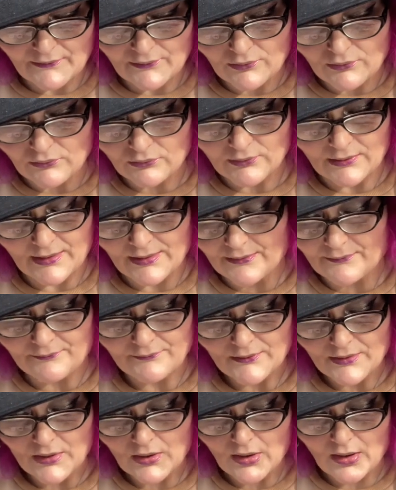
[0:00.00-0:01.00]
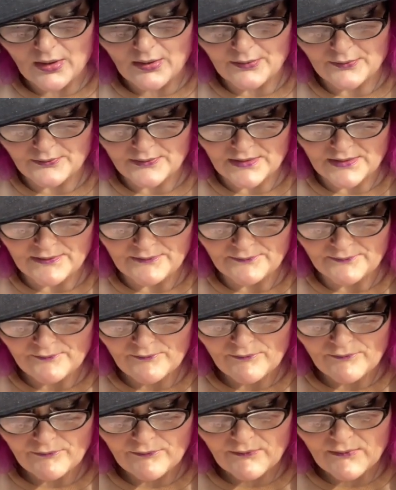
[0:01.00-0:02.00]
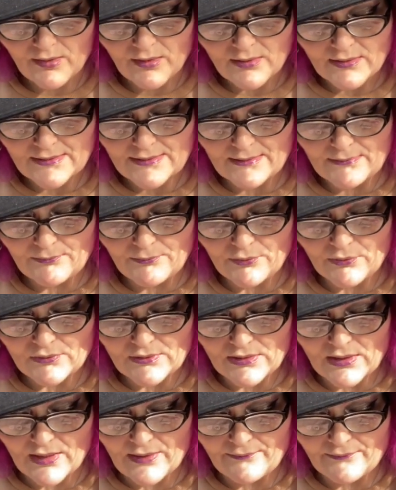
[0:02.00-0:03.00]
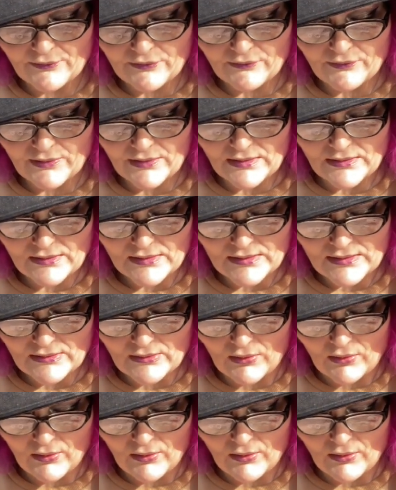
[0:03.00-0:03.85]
the horned man, Odin. Symbols are evergreens,